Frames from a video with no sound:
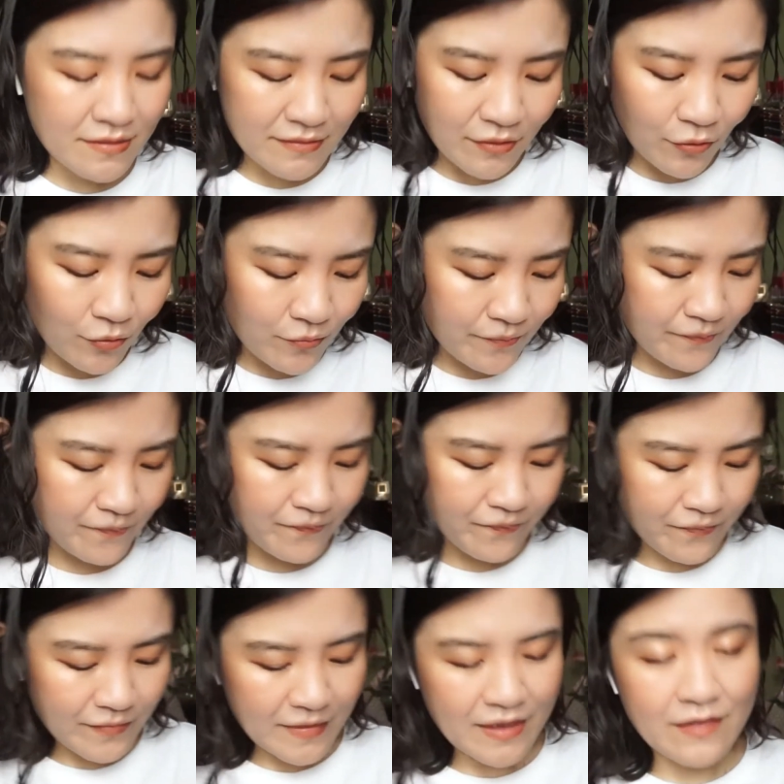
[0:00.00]
So
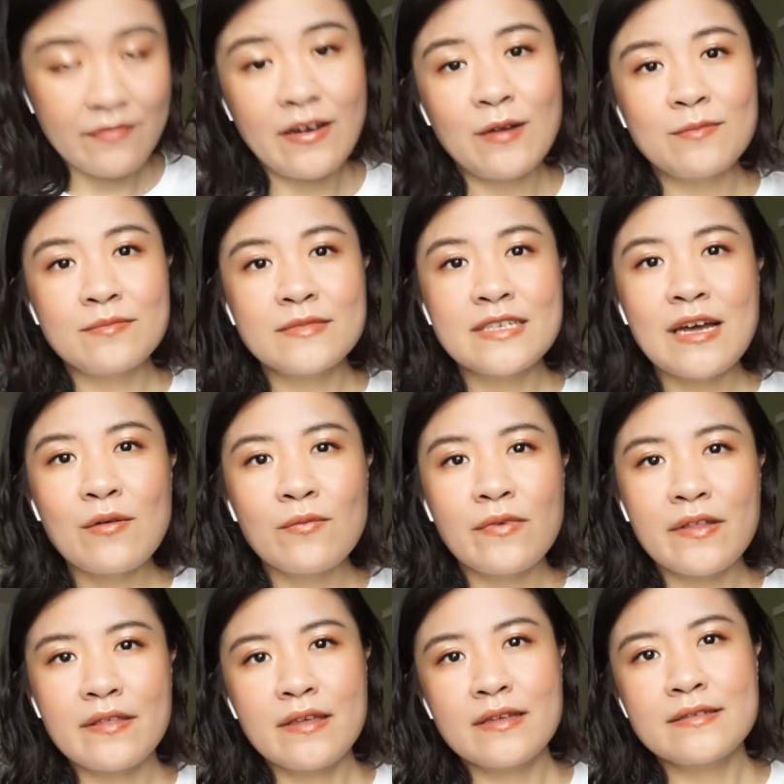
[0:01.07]
if I'm done
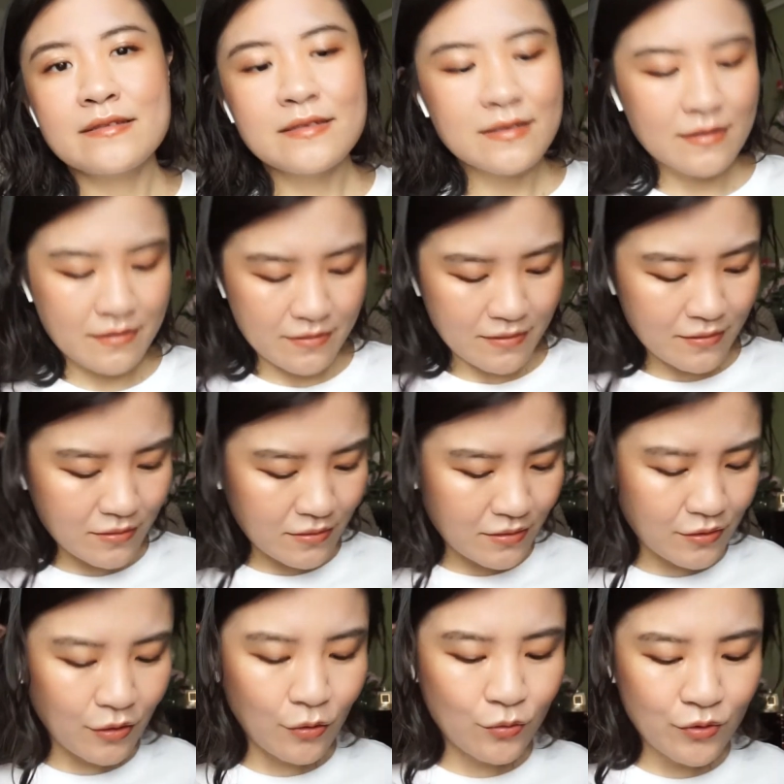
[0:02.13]
with it,
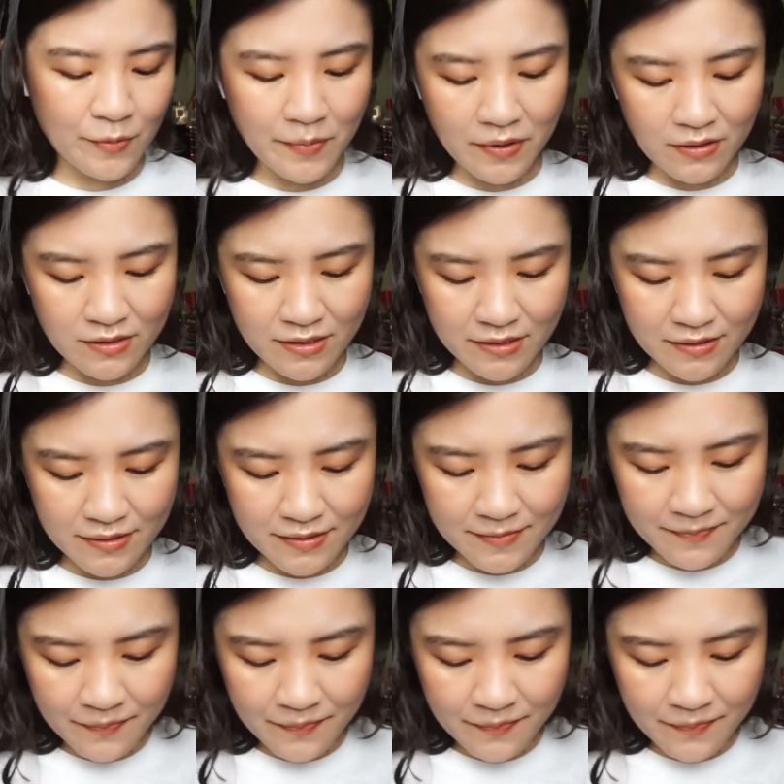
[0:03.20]
no repurchase.